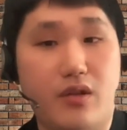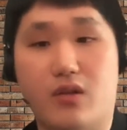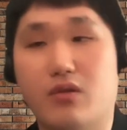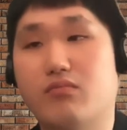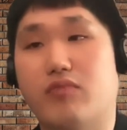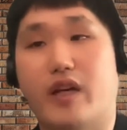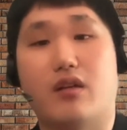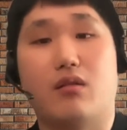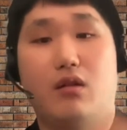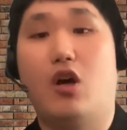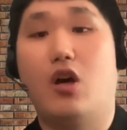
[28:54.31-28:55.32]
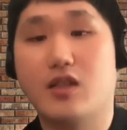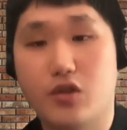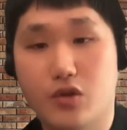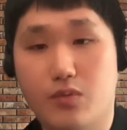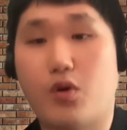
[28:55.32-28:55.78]
a
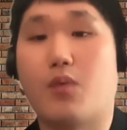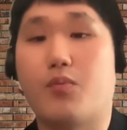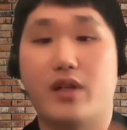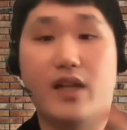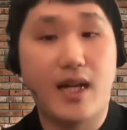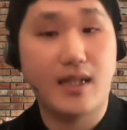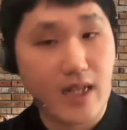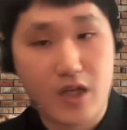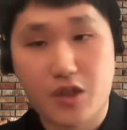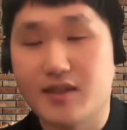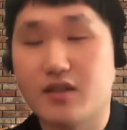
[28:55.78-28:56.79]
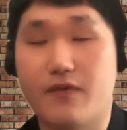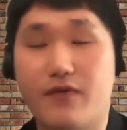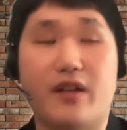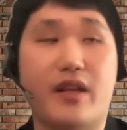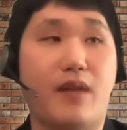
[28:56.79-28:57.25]
lawsuit, proper class action, stuff
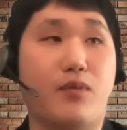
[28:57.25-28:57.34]
like that.